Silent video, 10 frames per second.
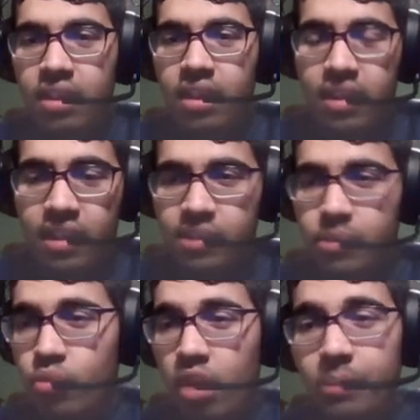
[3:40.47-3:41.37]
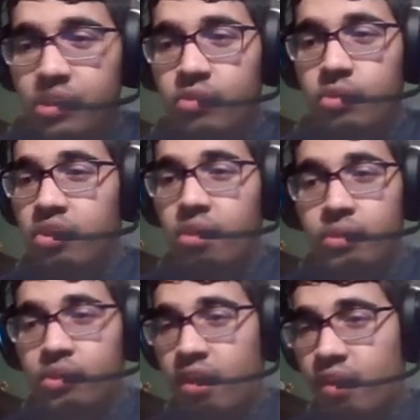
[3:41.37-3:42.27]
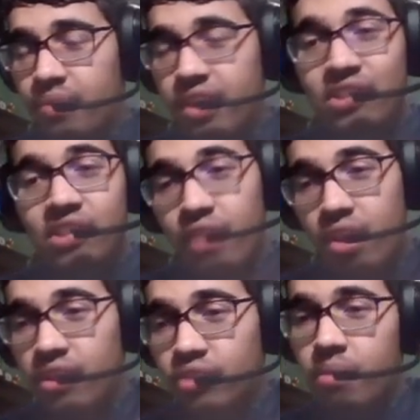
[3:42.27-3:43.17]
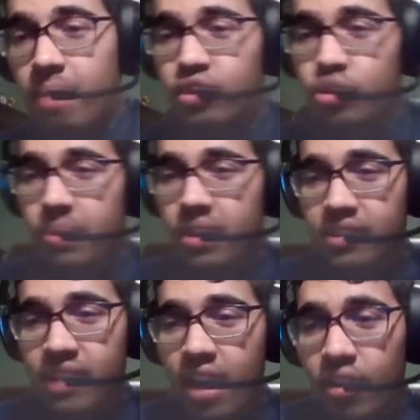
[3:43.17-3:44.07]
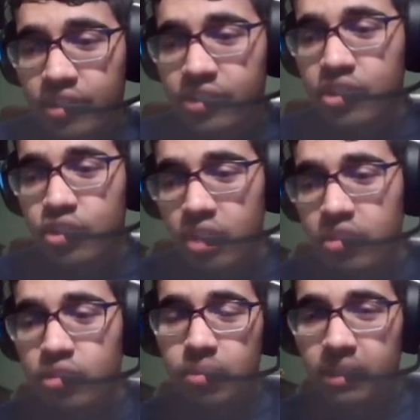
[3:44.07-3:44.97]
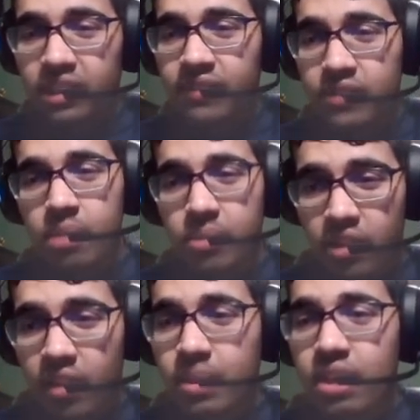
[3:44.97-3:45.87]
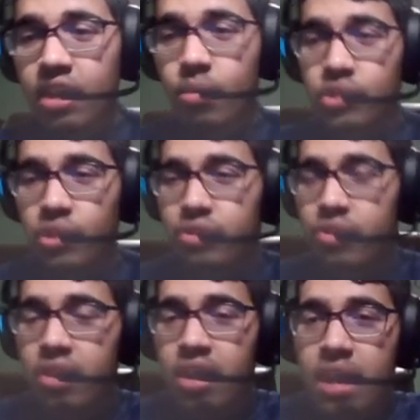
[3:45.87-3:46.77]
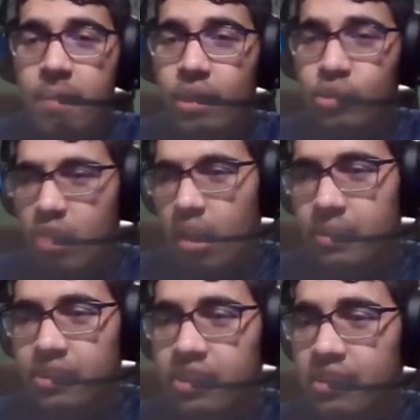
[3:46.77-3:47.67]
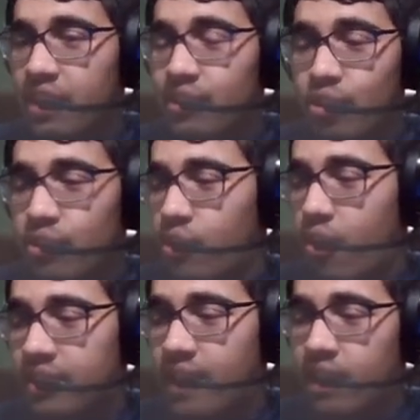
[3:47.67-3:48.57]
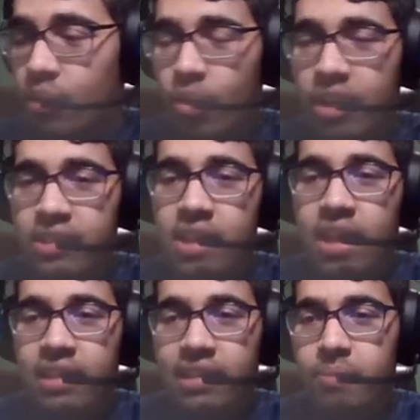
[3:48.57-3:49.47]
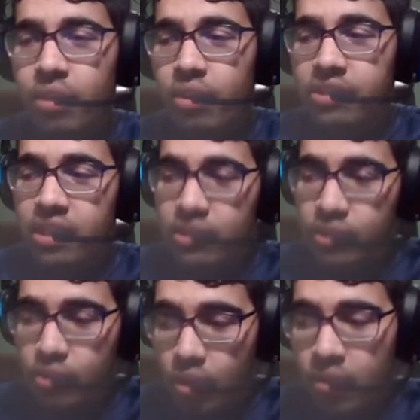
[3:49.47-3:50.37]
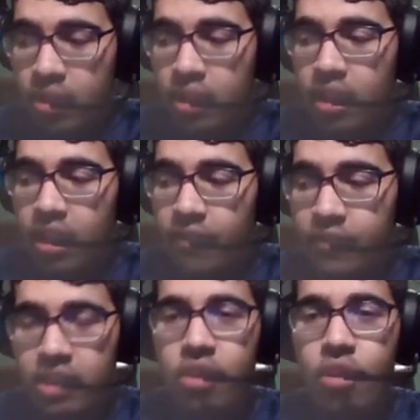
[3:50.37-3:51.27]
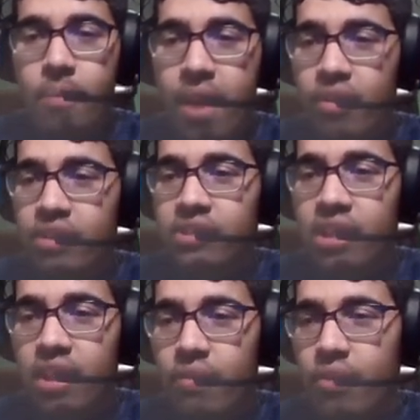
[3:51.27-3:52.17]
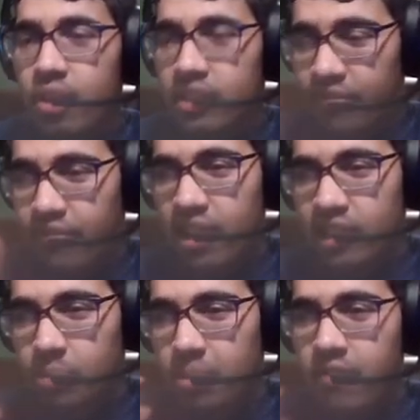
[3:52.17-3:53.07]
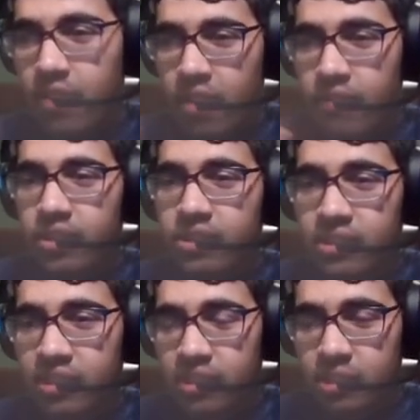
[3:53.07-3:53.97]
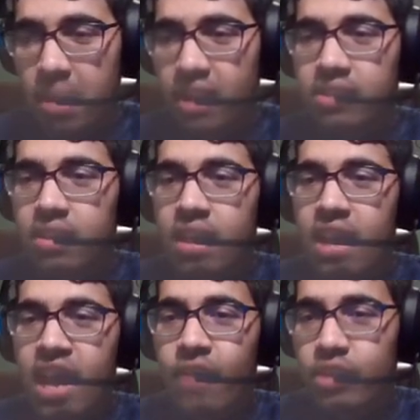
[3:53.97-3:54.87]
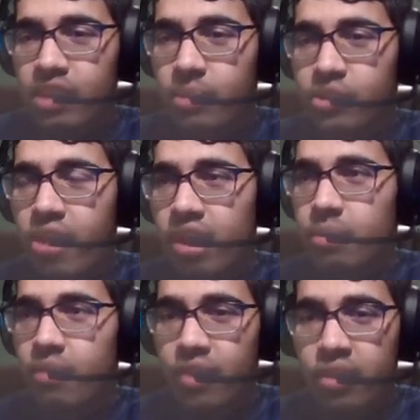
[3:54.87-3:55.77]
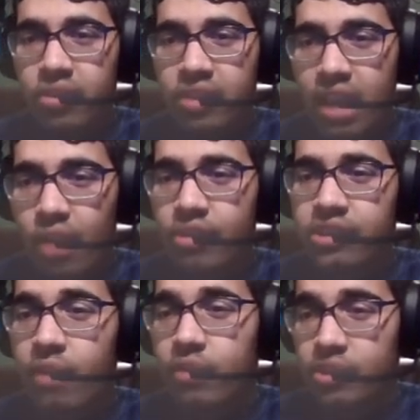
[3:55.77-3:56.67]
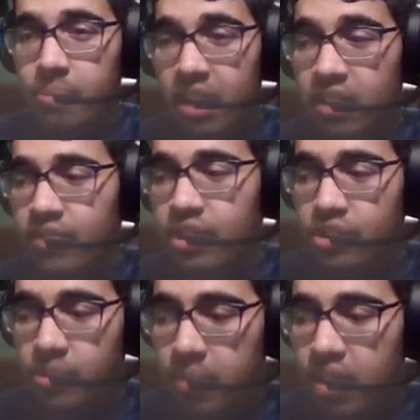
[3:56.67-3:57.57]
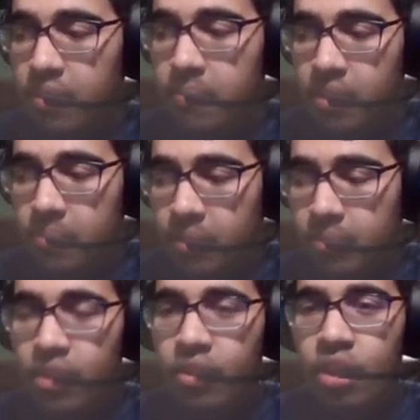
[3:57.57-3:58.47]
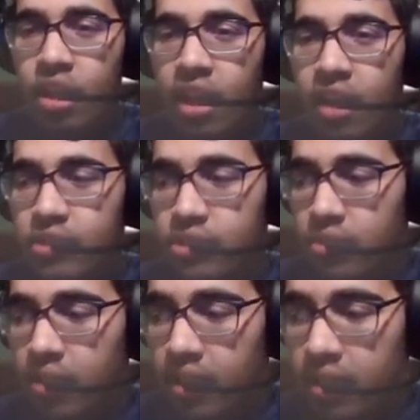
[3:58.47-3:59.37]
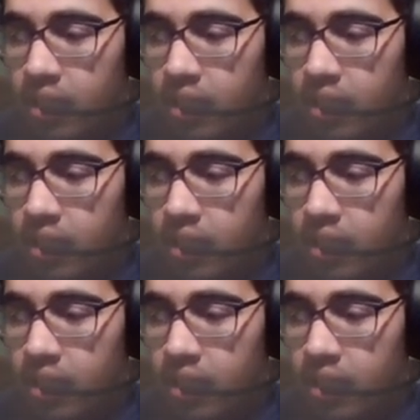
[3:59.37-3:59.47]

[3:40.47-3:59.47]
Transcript: Next up is Real Betis versus Dinamo Zagreb. This is a very interesting matchup because I honestly genuinely believe Dinamo Zagreb could get a result here because Real Betis, as good as they are attacking-wise, like players like Isco, Fekir, and Perez, they're defensively very, very suspect. And for Dinamo Zagreb, they're very good in the counterattack. Obviously, Petkovic is a very, very big player. Obviously, you got